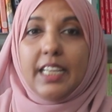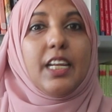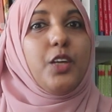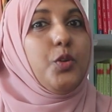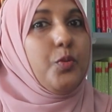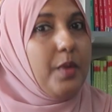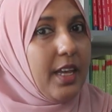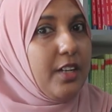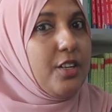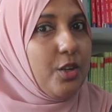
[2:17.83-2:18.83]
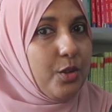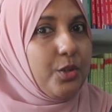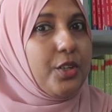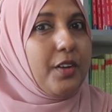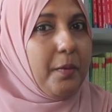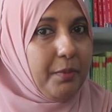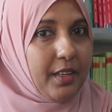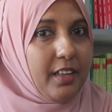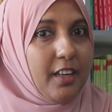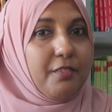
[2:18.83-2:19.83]
Now you may know
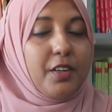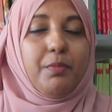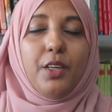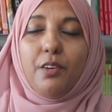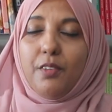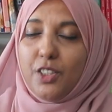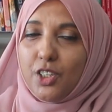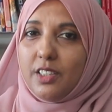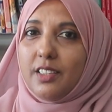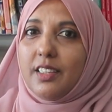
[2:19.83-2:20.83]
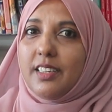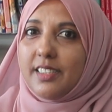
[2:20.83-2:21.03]
Grumpy from the original